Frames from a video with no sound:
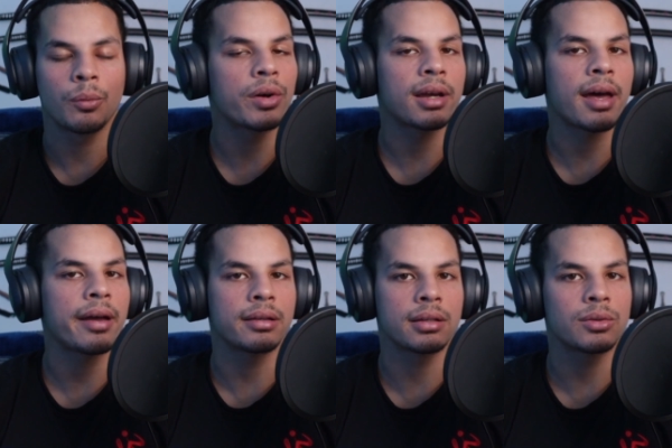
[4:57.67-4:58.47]
one cannot
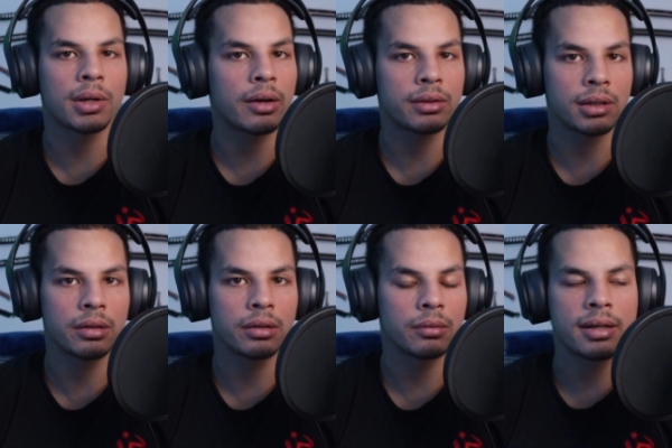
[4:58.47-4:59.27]
exist without the
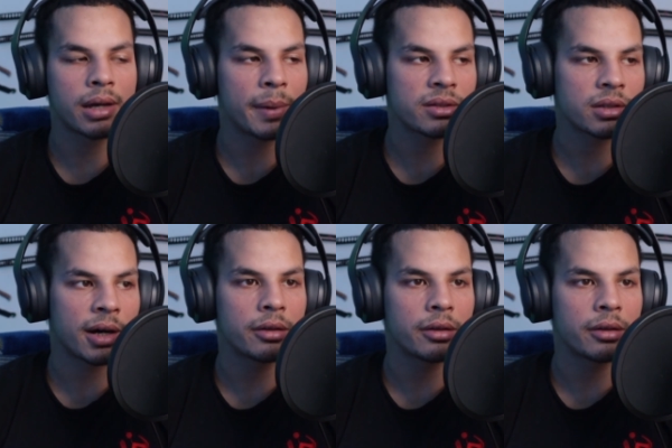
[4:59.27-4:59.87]
other. As I mentioned in my